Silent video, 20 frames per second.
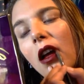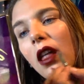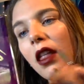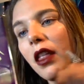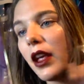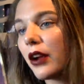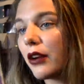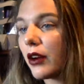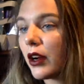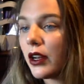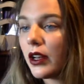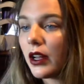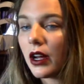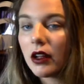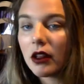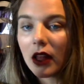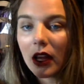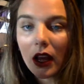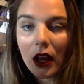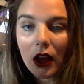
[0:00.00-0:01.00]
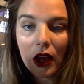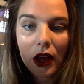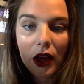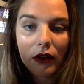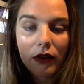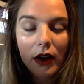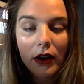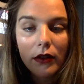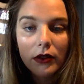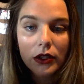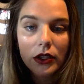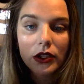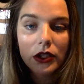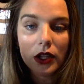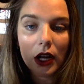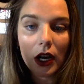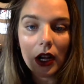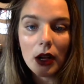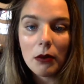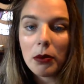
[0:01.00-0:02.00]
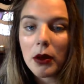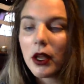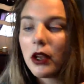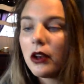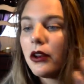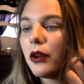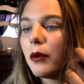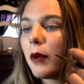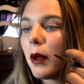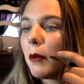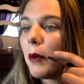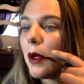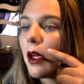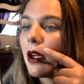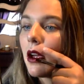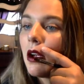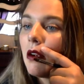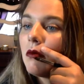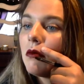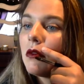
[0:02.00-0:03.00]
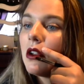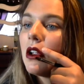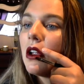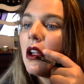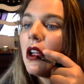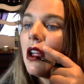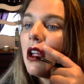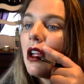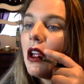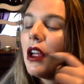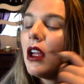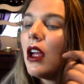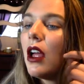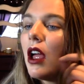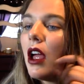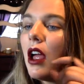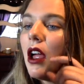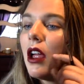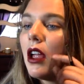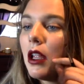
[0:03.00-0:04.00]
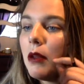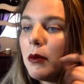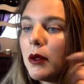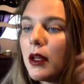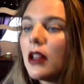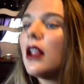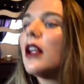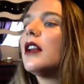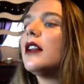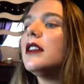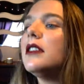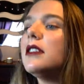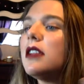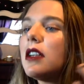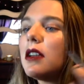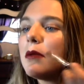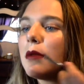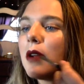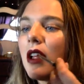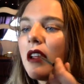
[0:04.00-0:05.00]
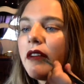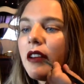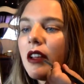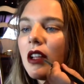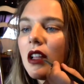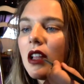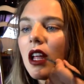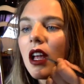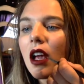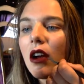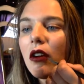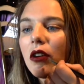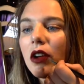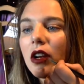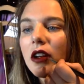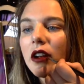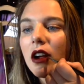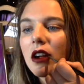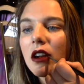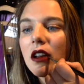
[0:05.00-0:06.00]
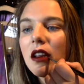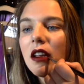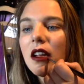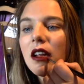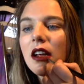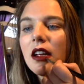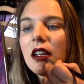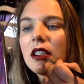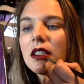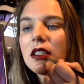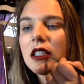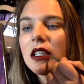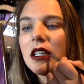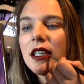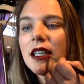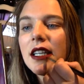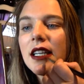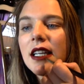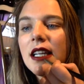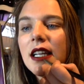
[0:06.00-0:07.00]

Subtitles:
Like right now, like if I would just shut up and do my makeup, it'd be a lot easier, but I feel like I want to talk to you guys, so